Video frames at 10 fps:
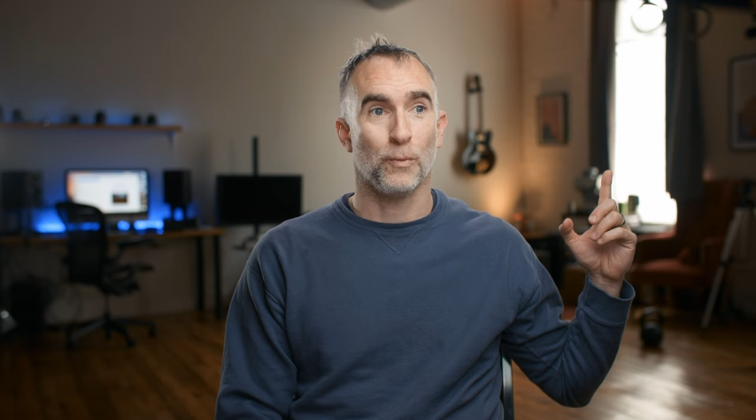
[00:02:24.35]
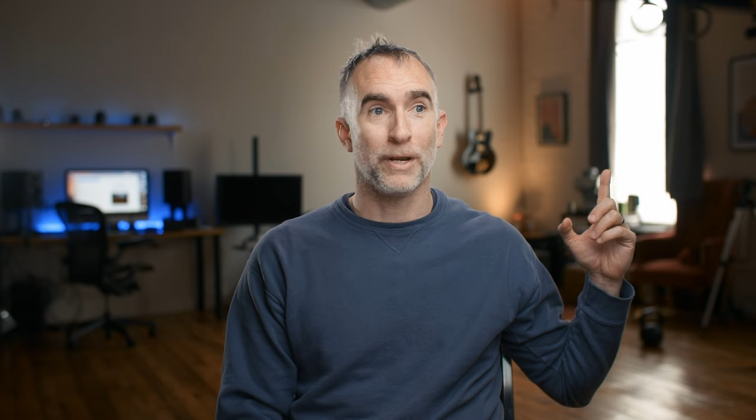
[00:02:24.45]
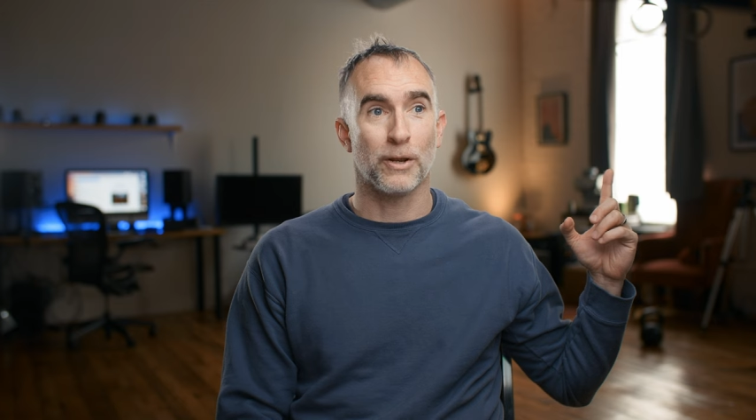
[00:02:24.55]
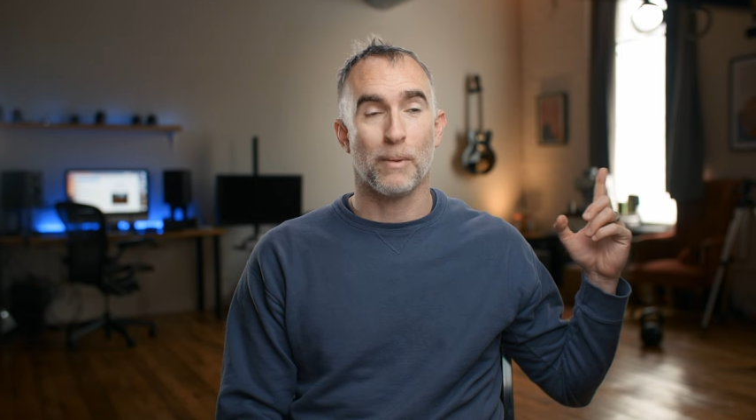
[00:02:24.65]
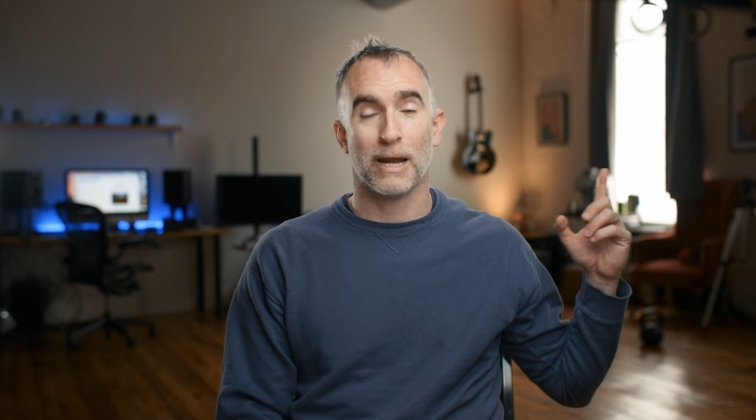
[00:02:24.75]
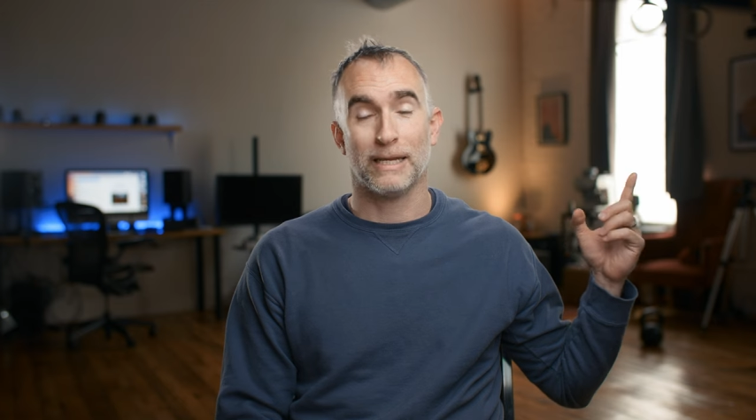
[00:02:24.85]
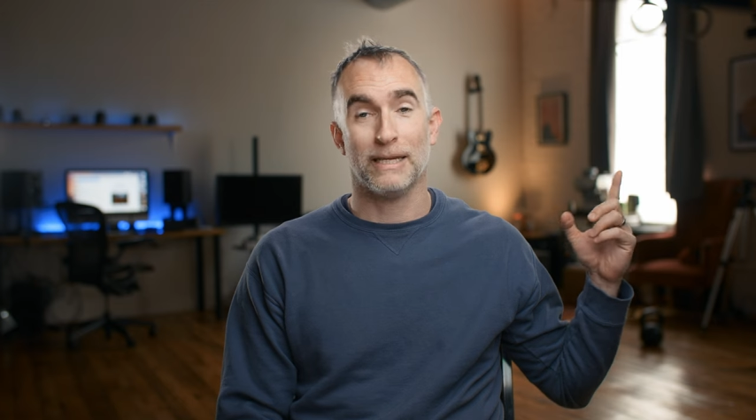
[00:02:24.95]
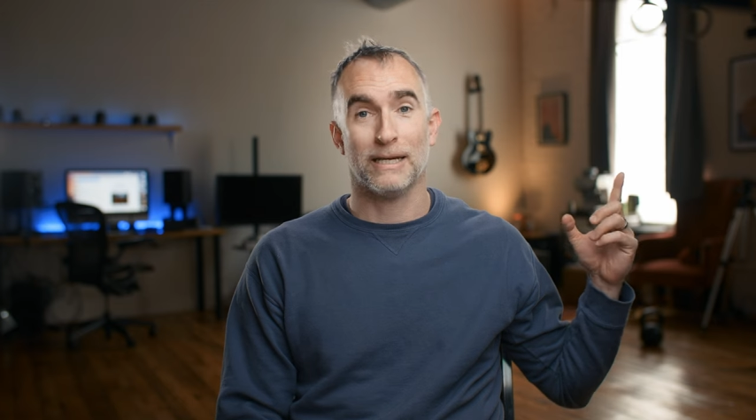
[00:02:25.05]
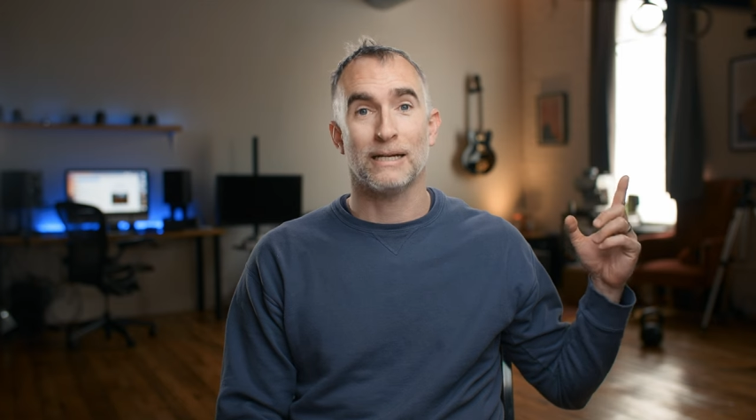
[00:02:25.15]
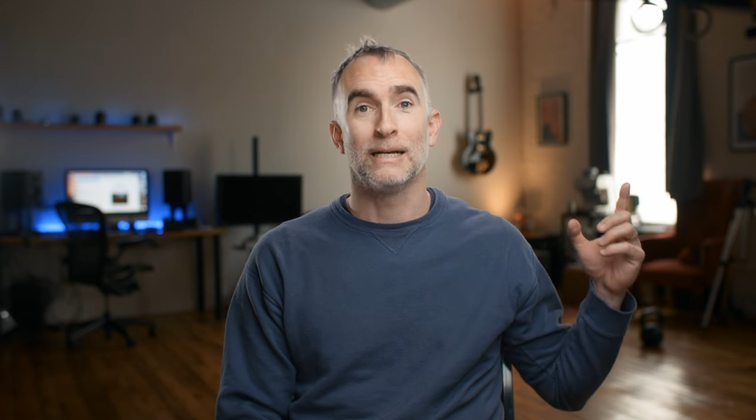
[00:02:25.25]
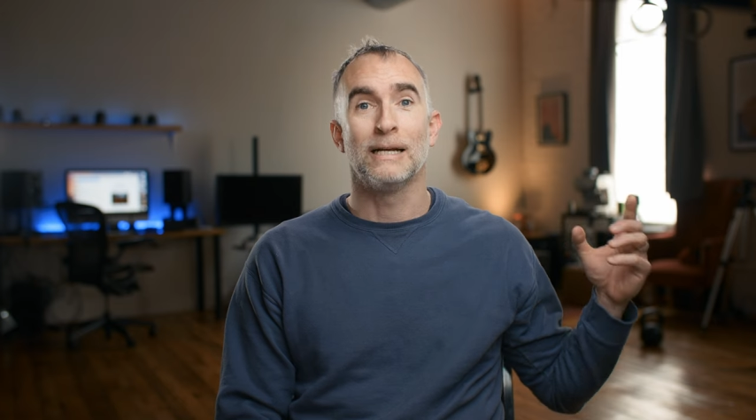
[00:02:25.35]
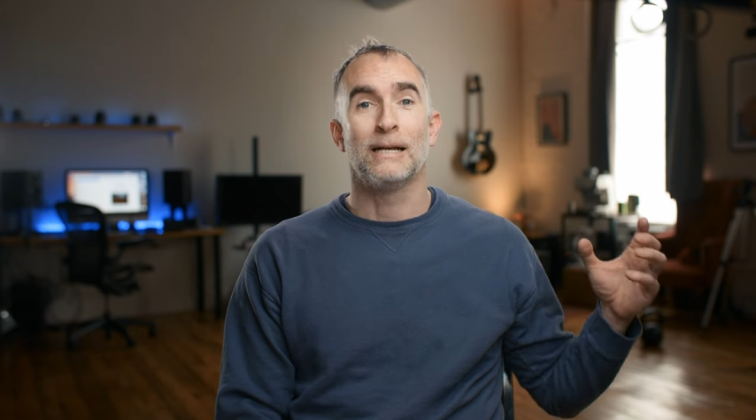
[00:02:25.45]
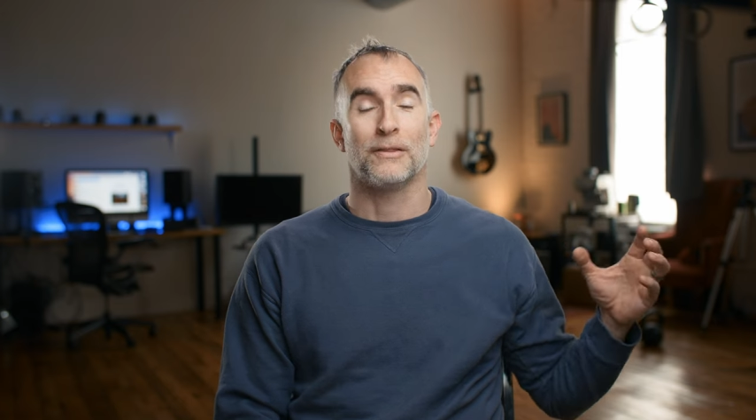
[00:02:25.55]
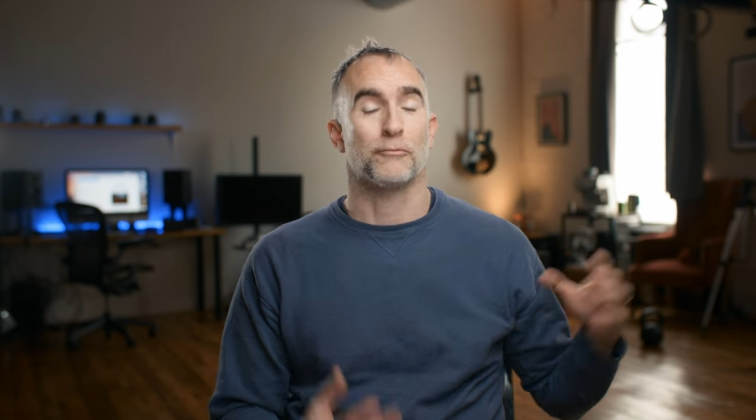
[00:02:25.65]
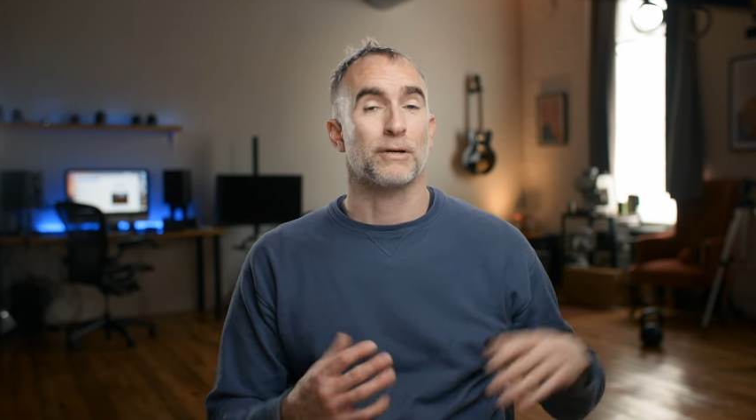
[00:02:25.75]
window back here,
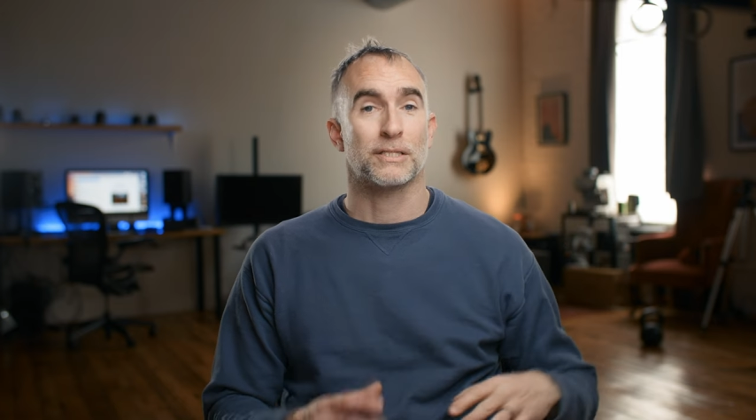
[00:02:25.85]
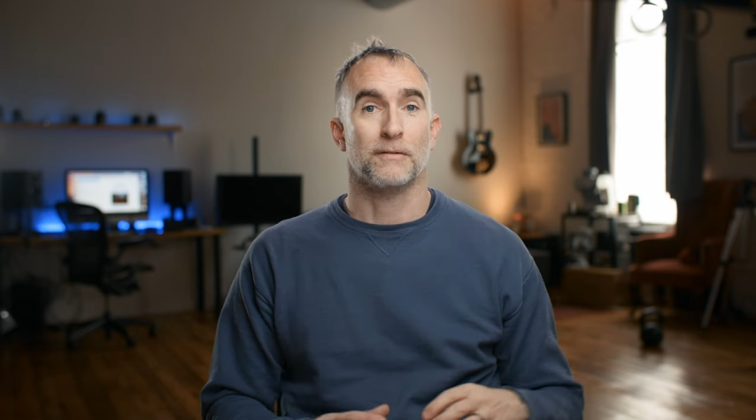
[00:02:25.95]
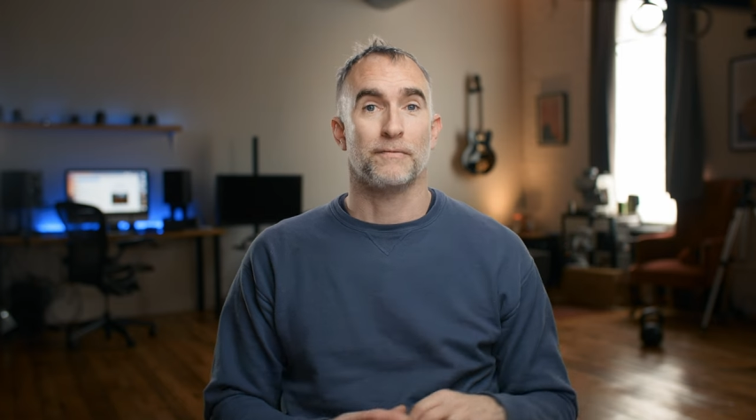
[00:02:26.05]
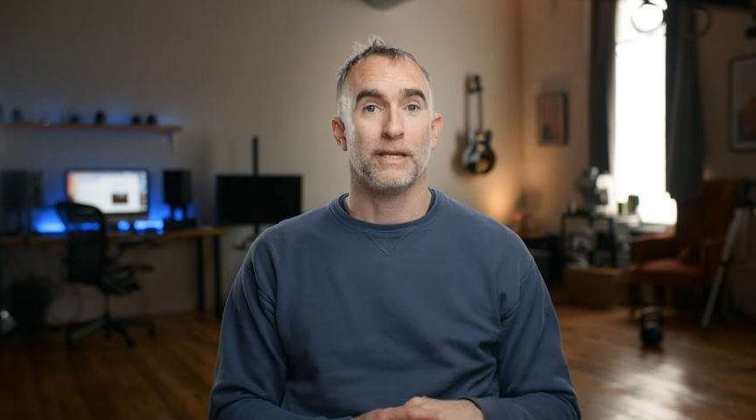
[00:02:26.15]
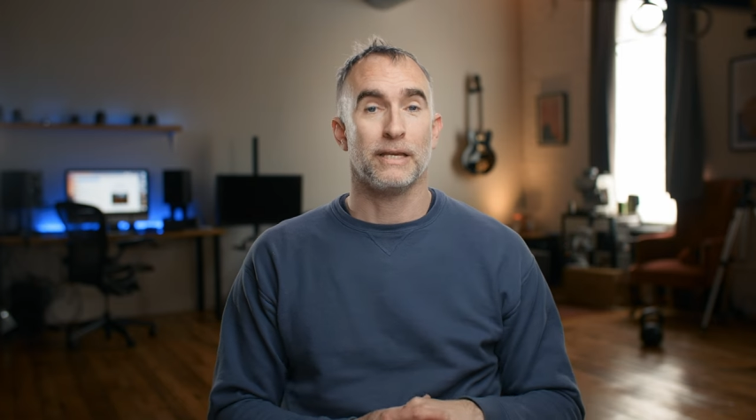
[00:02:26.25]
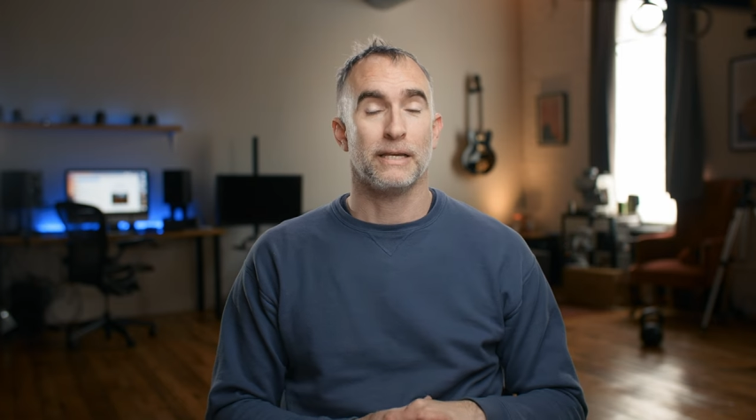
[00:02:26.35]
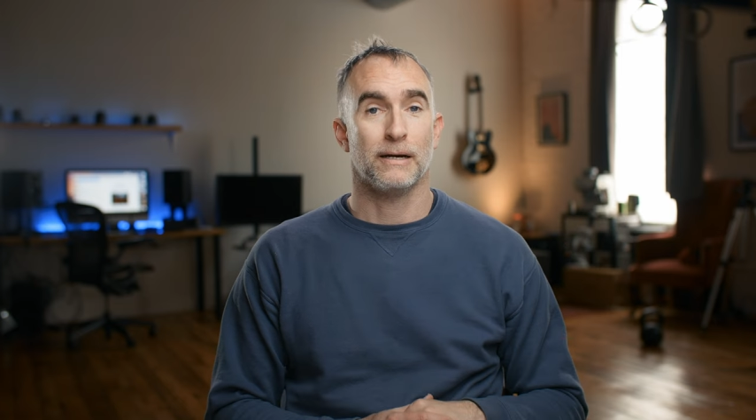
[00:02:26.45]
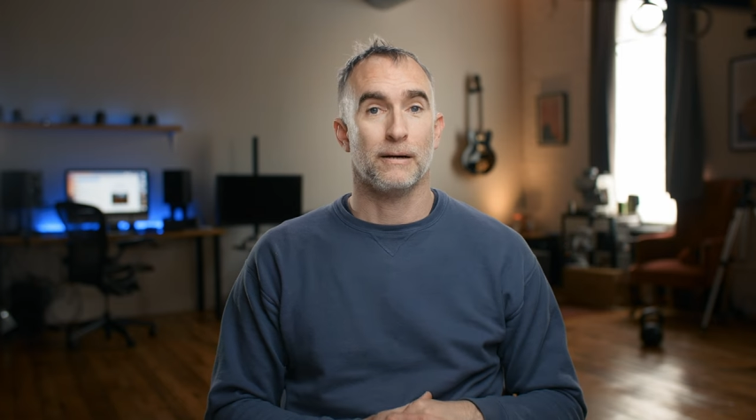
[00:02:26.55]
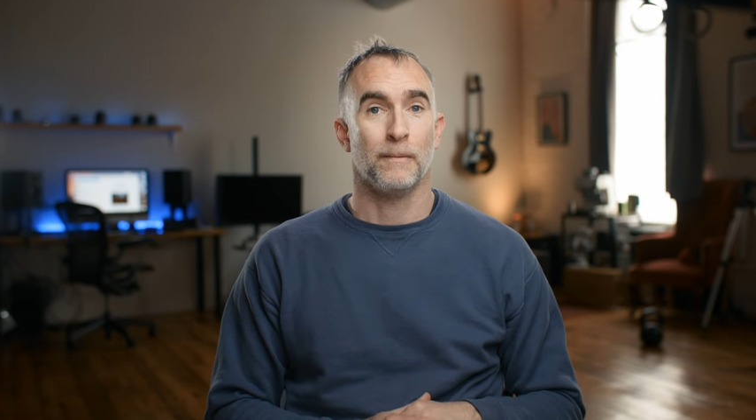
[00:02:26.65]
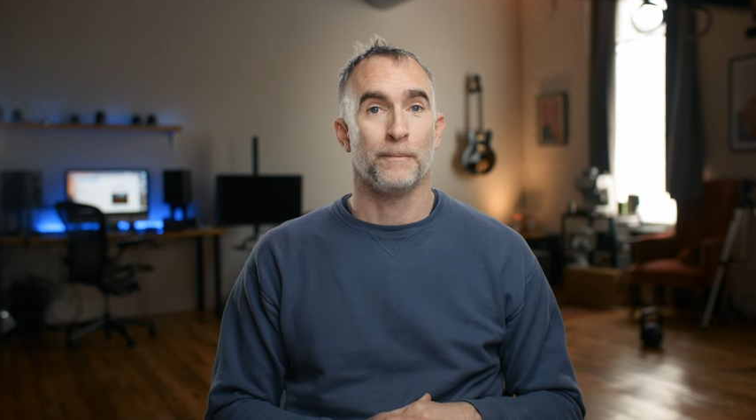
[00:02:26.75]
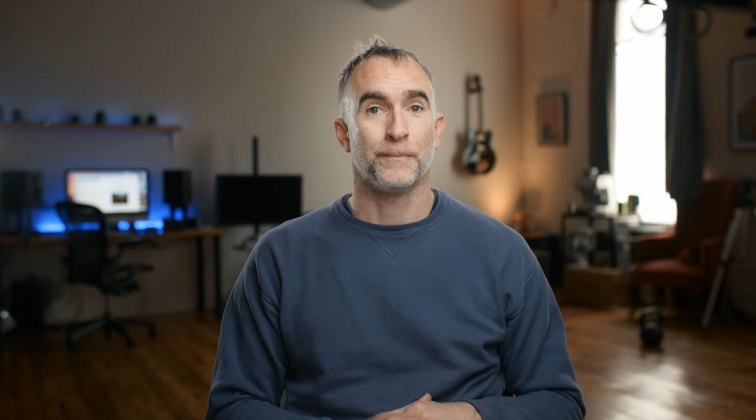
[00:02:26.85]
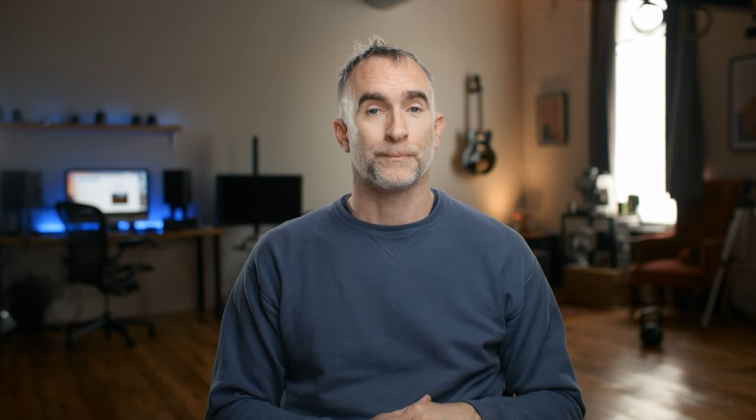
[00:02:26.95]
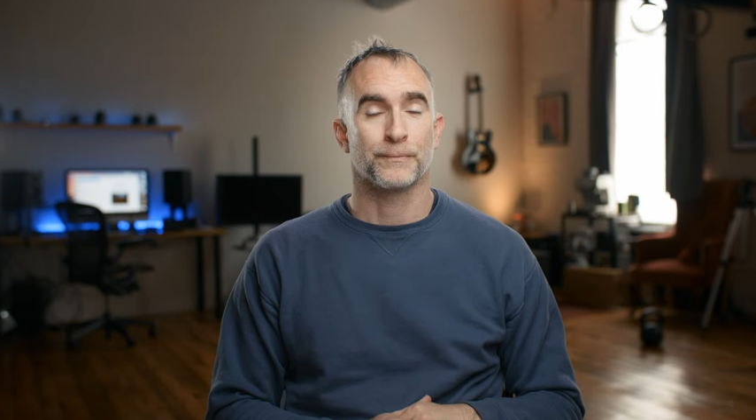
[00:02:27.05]
the rest of the